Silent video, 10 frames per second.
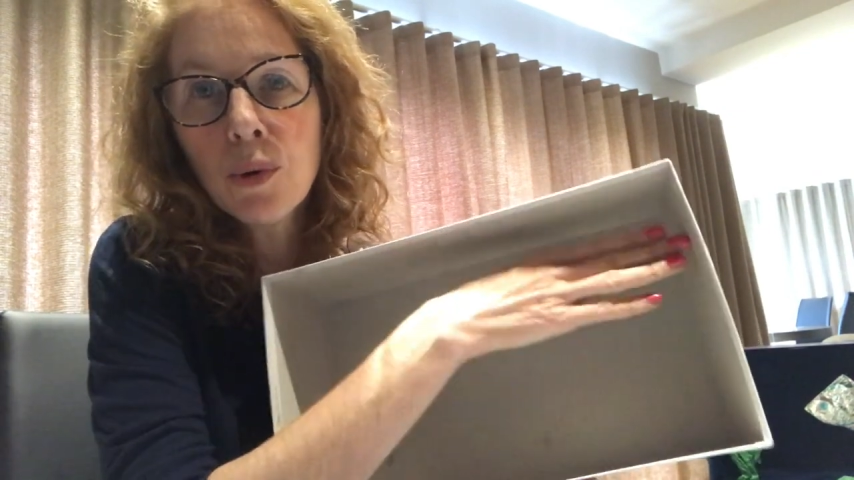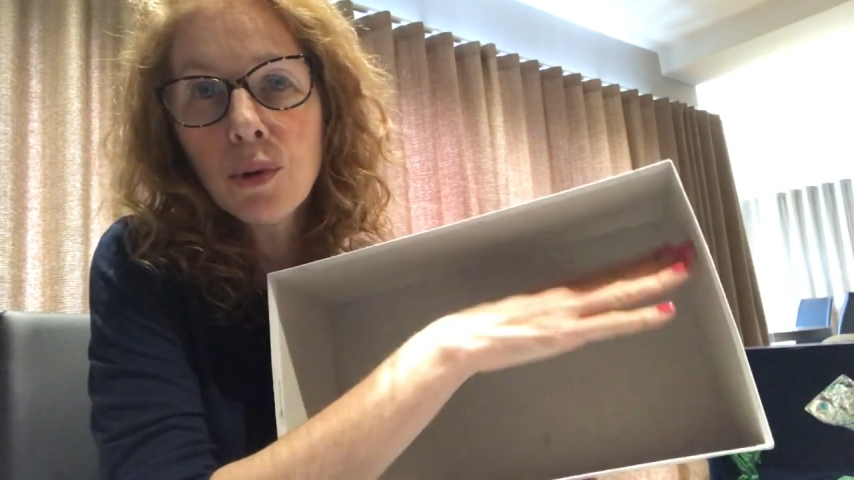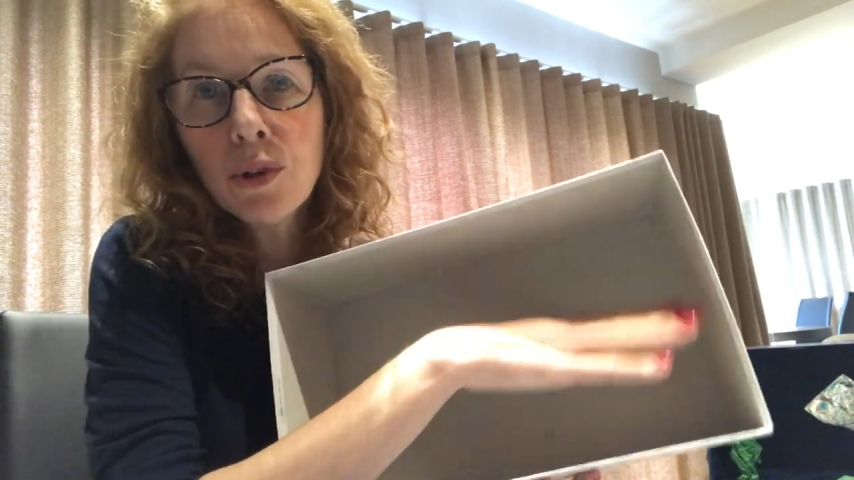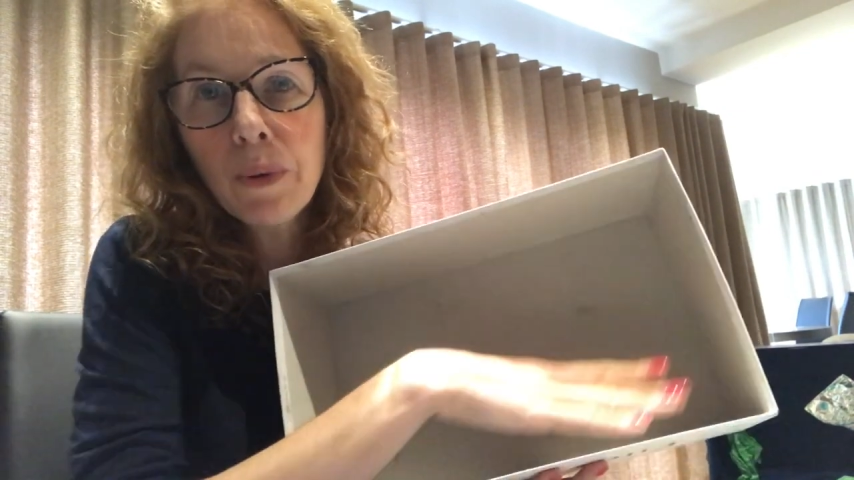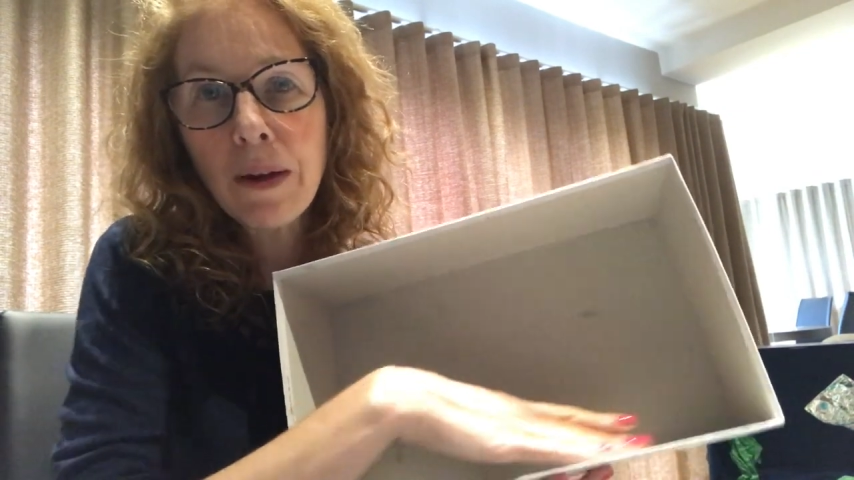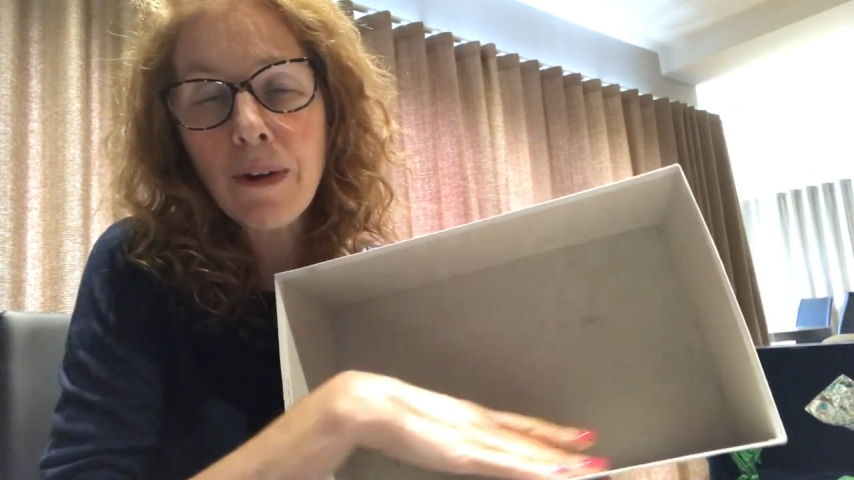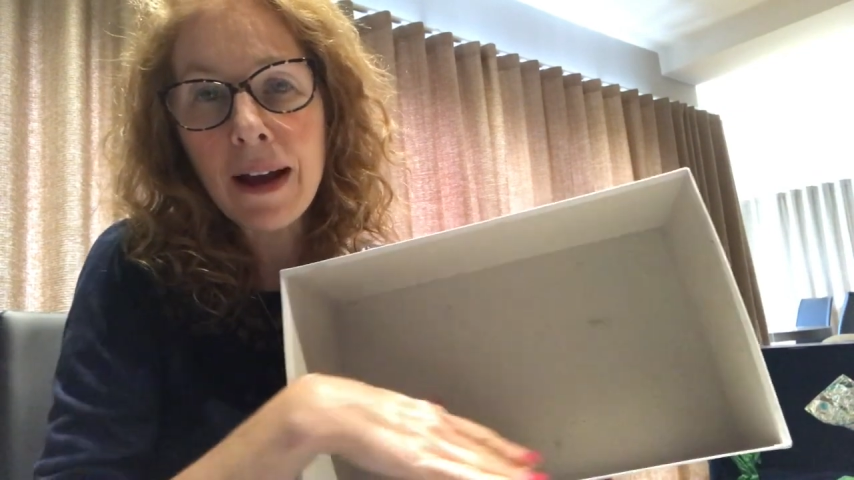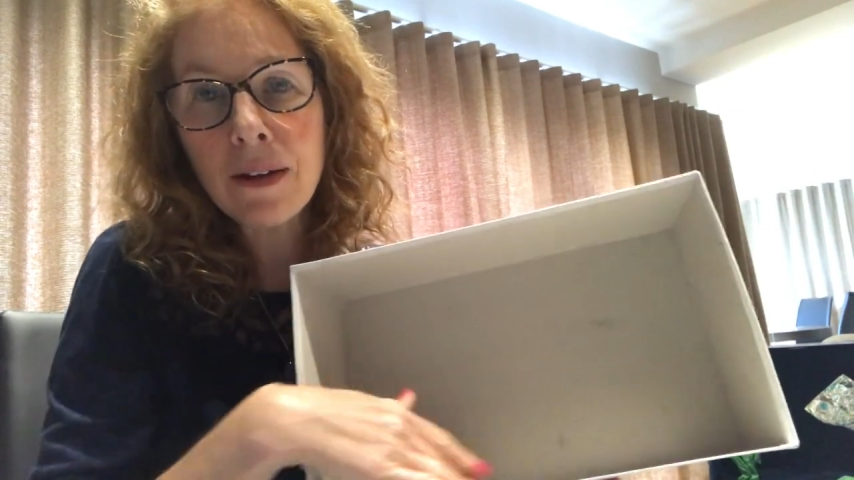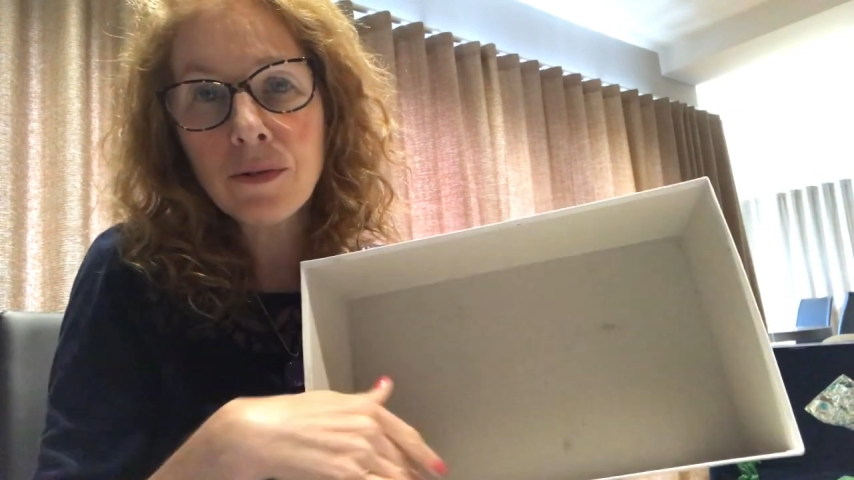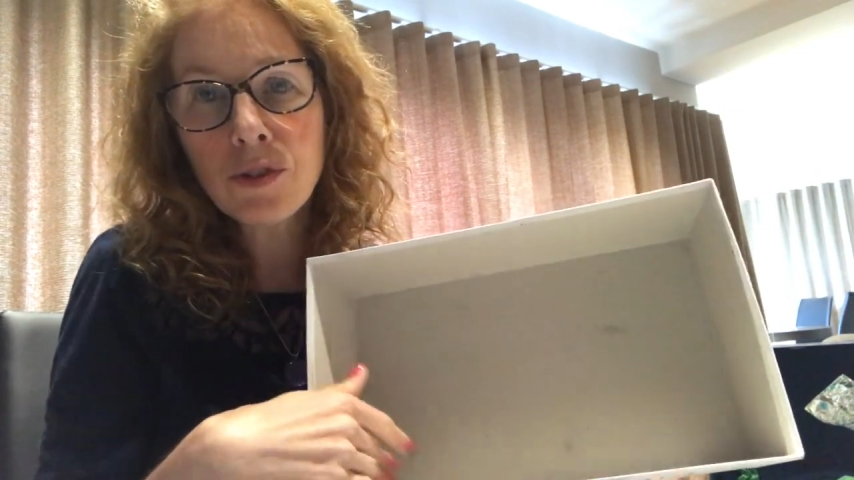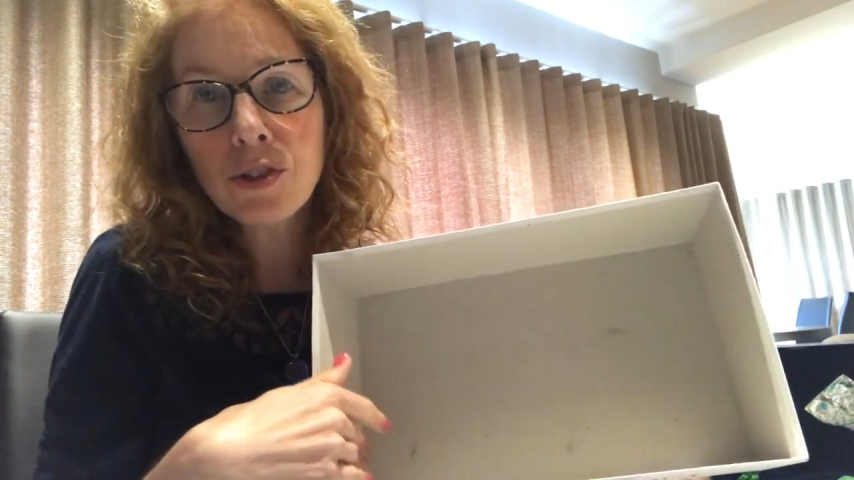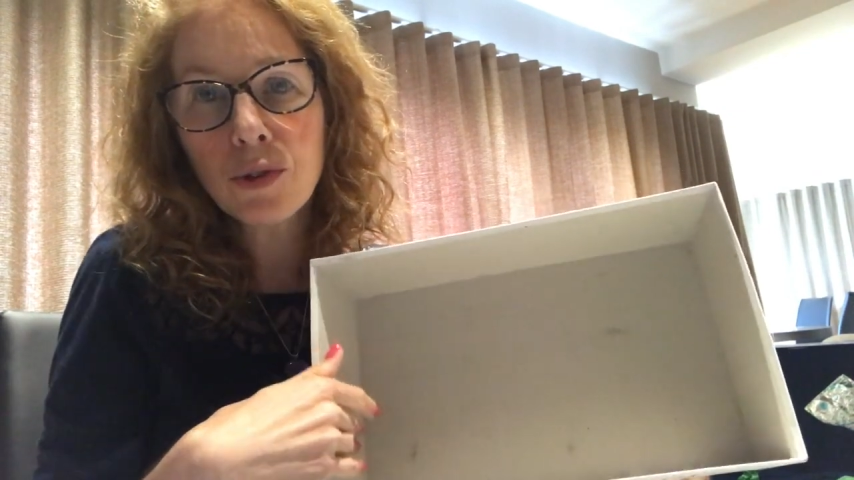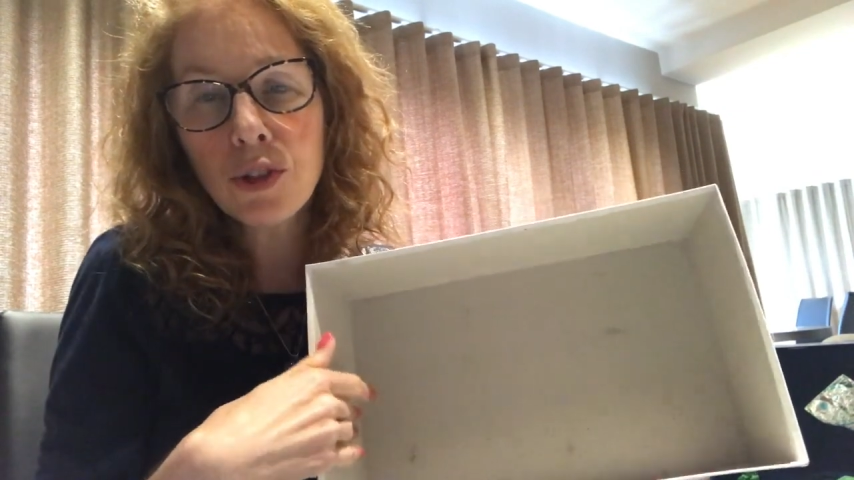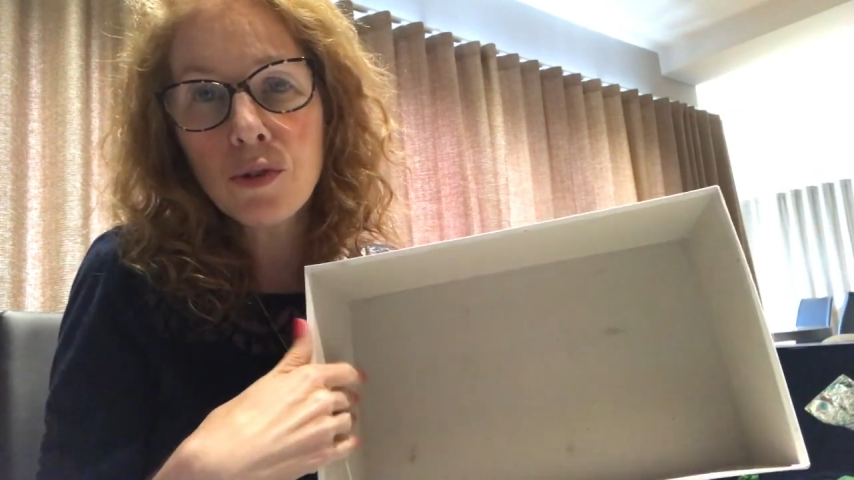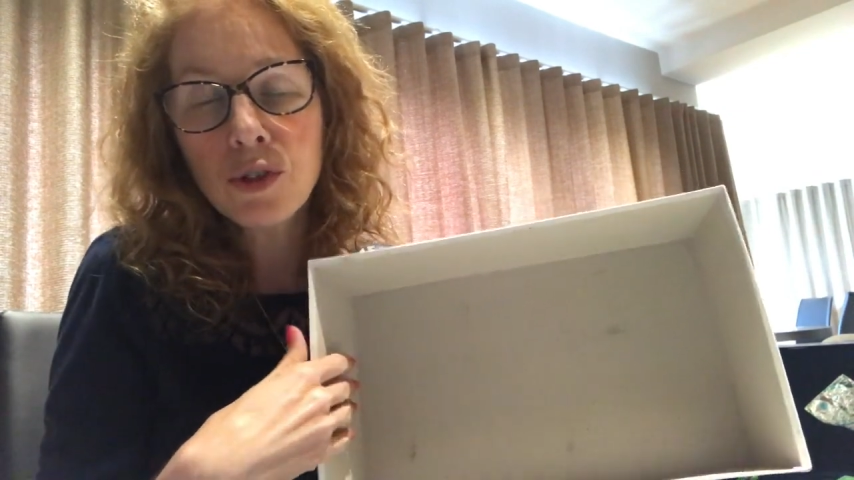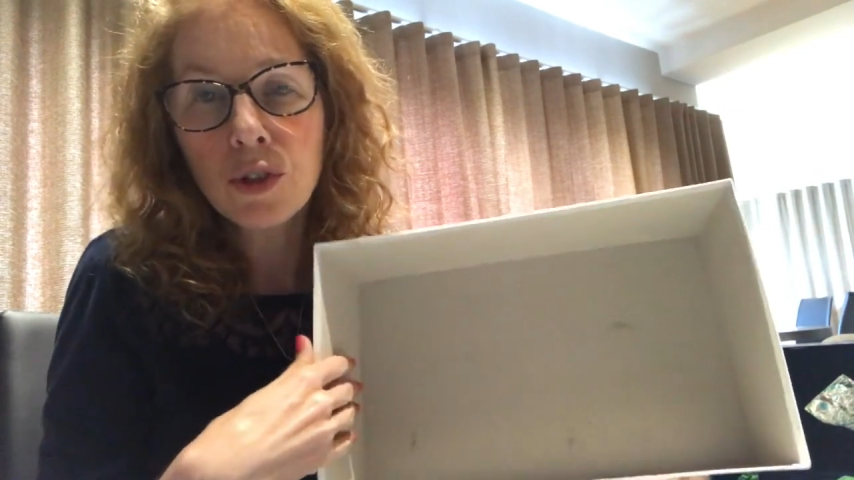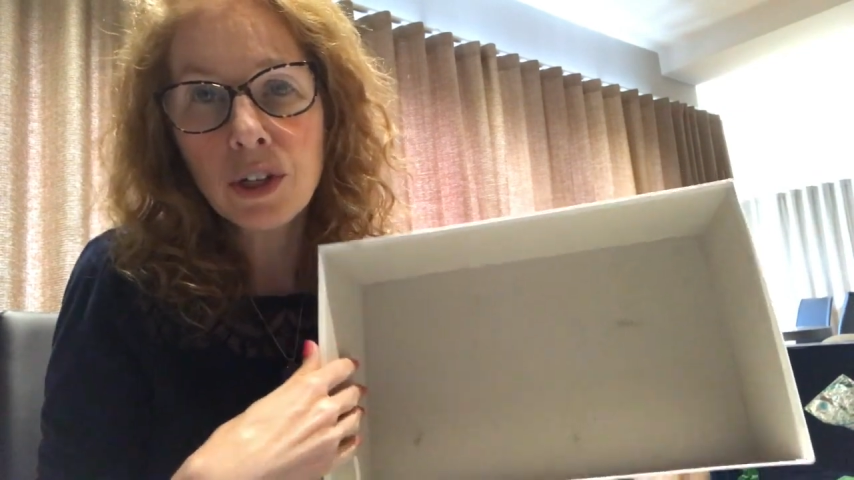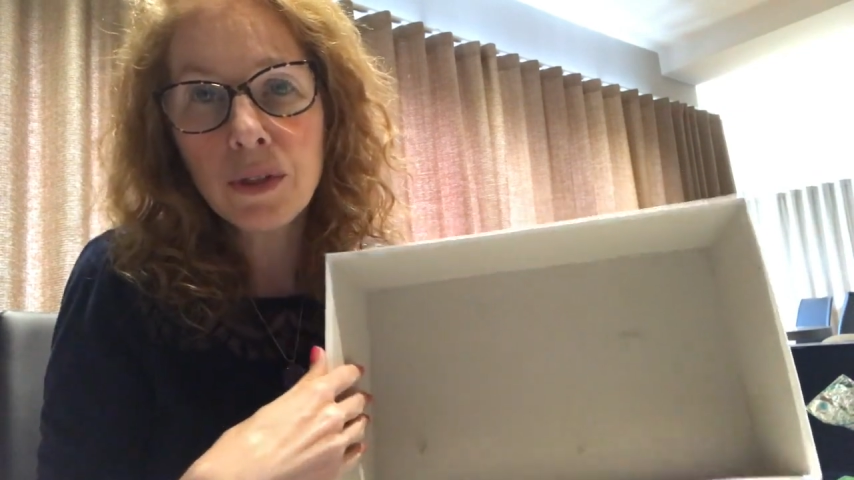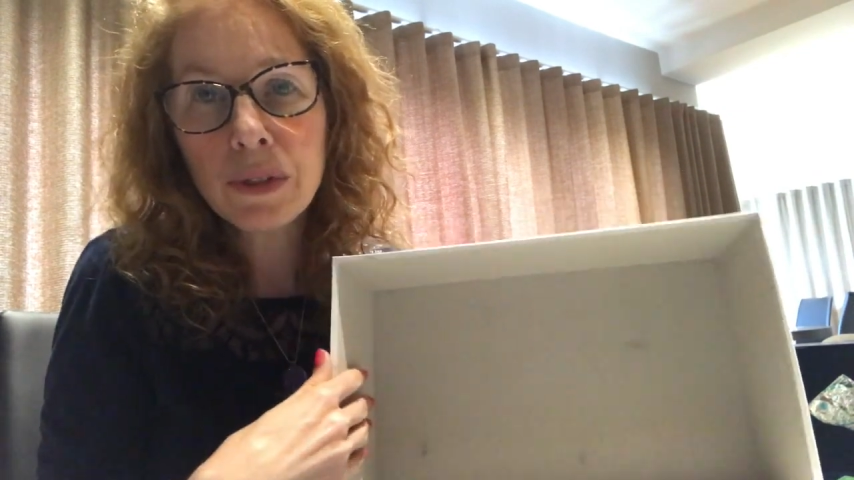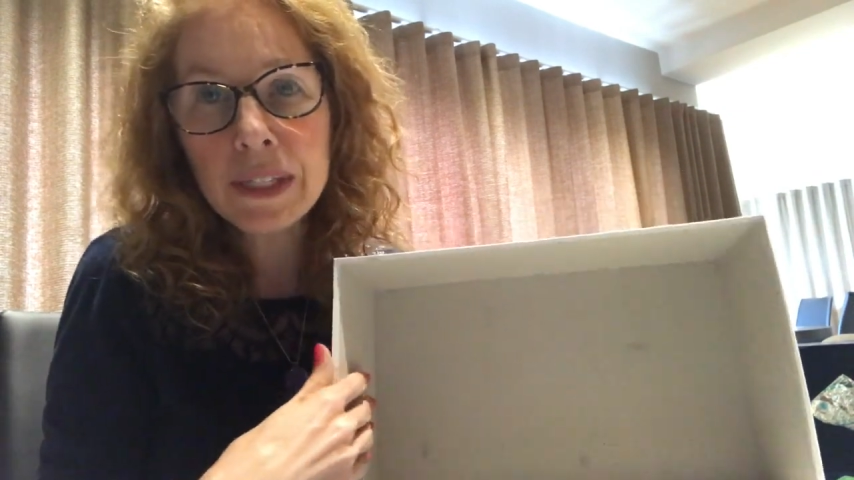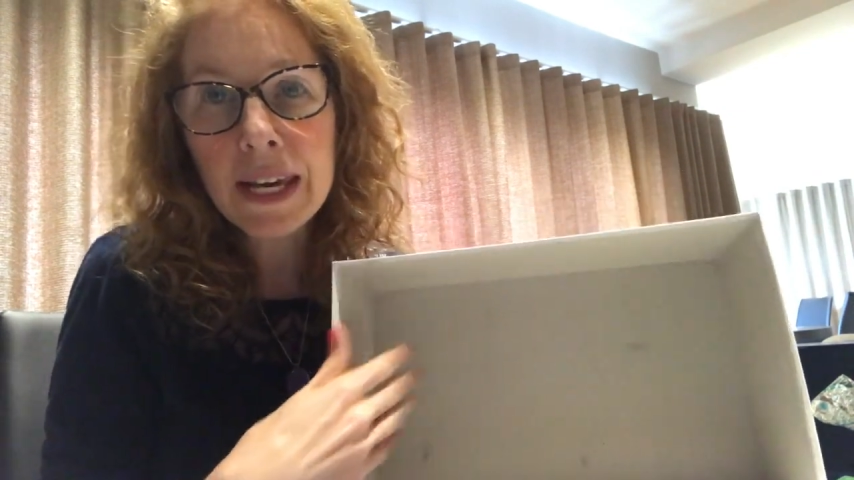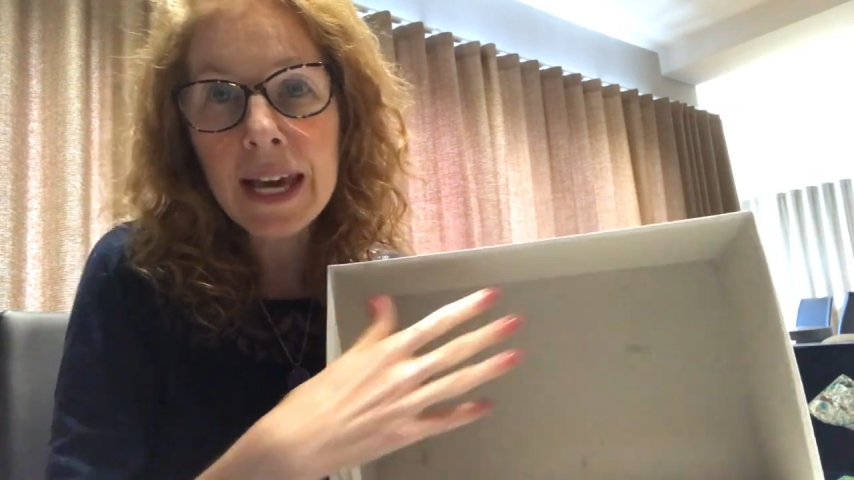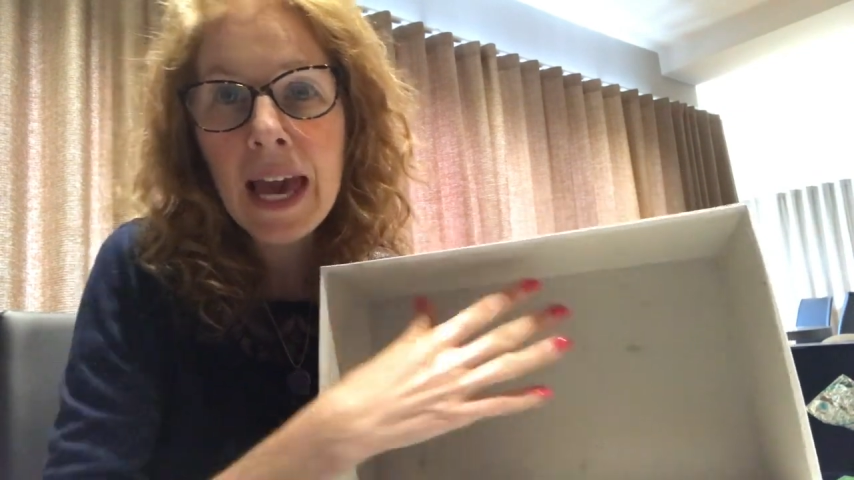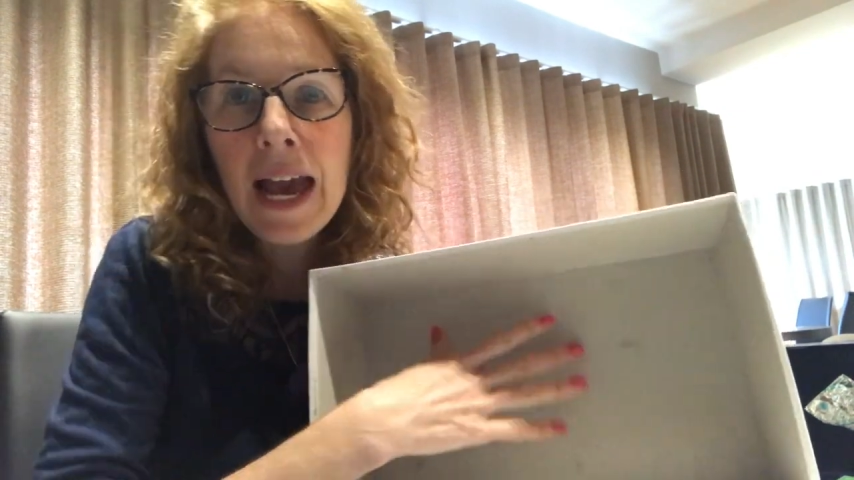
all the way around, or use your glue stick,